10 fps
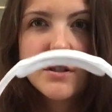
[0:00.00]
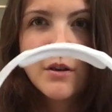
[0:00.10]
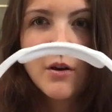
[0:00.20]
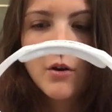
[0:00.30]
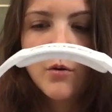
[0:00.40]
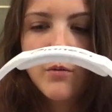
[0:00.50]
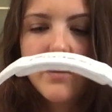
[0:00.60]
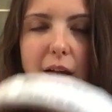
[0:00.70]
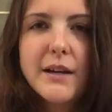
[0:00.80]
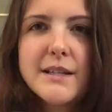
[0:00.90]
so
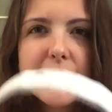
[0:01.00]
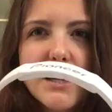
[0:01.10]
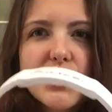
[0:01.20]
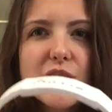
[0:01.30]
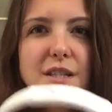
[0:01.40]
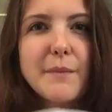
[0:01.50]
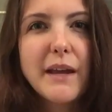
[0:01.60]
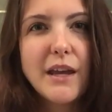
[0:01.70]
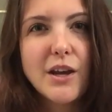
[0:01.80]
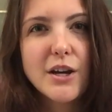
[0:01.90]
they kind of suction into my
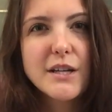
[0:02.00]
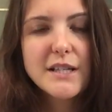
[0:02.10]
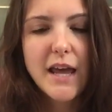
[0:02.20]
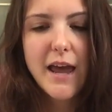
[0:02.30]
ears